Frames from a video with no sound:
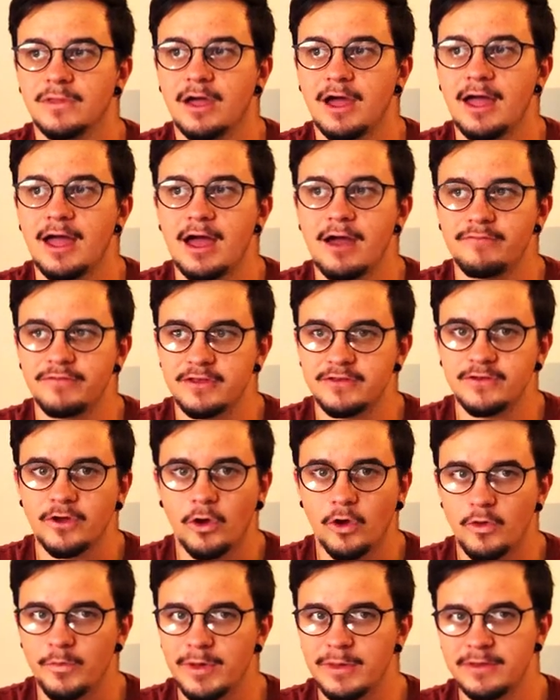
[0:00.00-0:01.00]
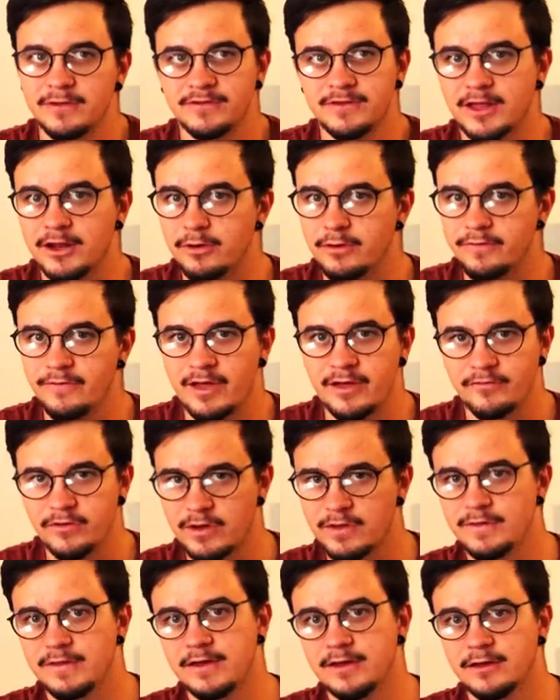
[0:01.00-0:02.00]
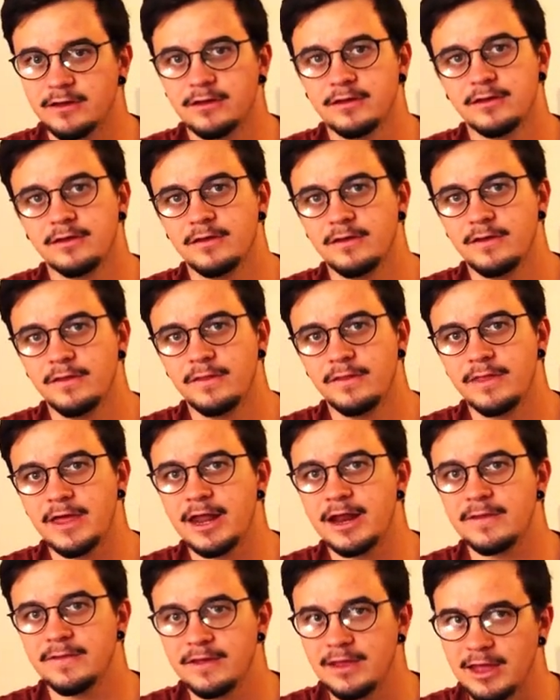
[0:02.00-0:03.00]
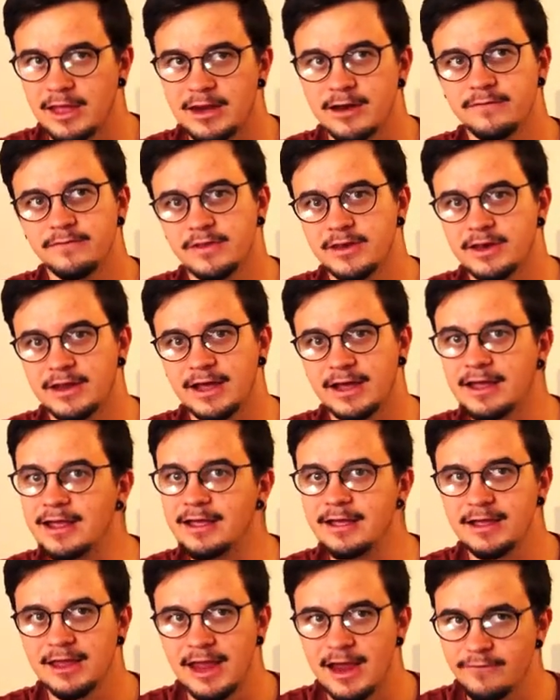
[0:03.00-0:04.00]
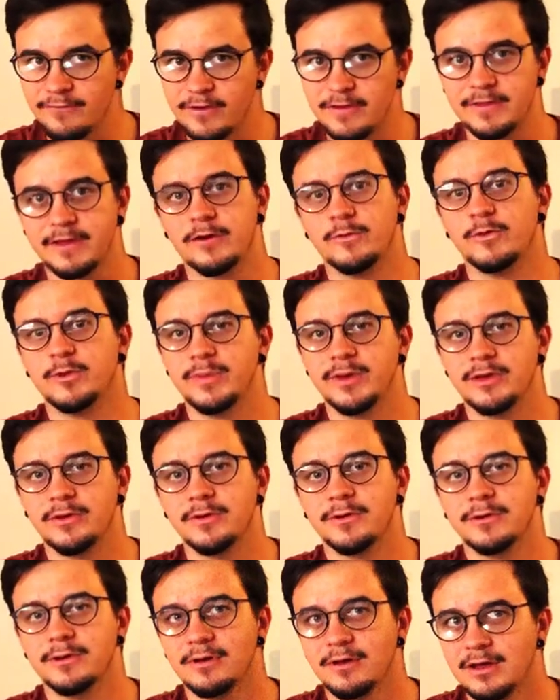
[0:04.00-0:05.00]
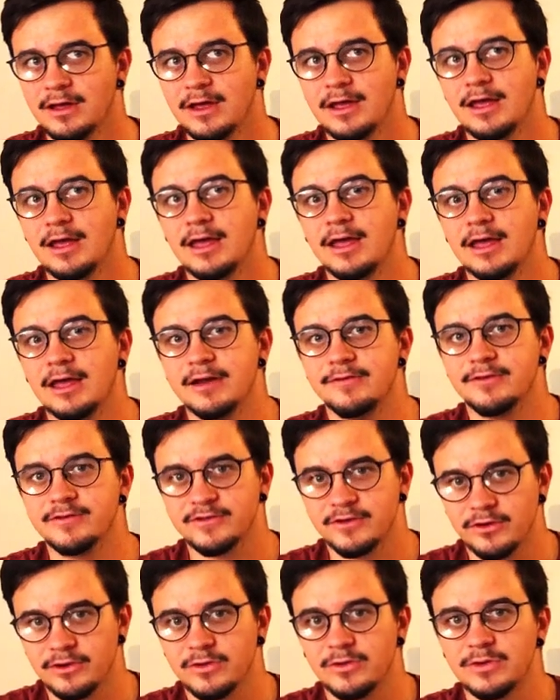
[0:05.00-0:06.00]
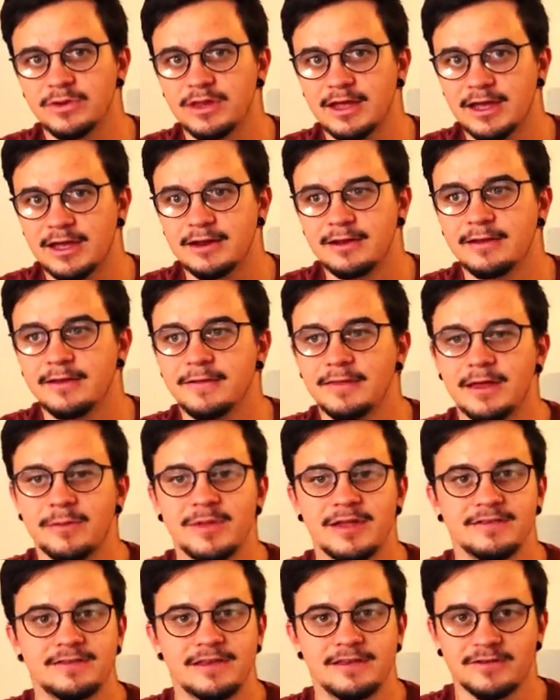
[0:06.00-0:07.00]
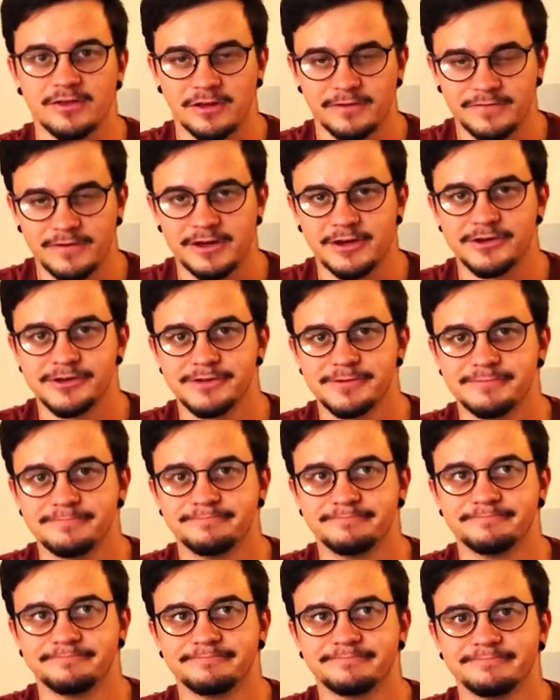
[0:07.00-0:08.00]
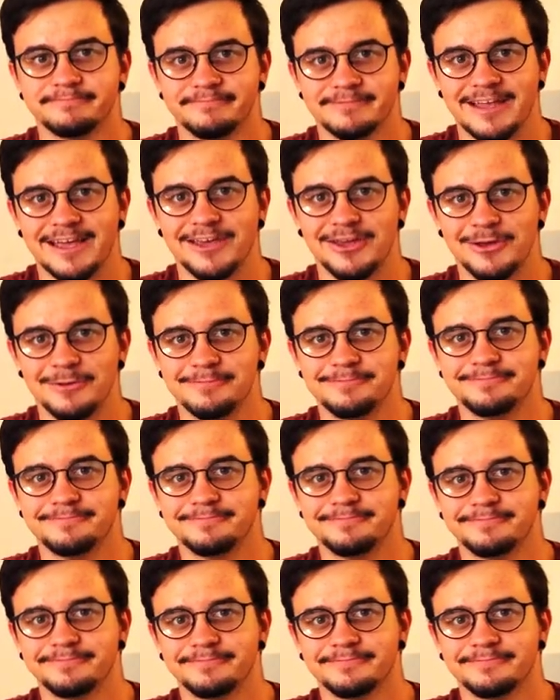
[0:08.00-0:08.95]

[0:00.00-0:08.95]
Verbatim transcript: I have this hope at the center of everything, that at the end of the day, everything will be good. And if it's not good yet, that means he's not finished. Thank you.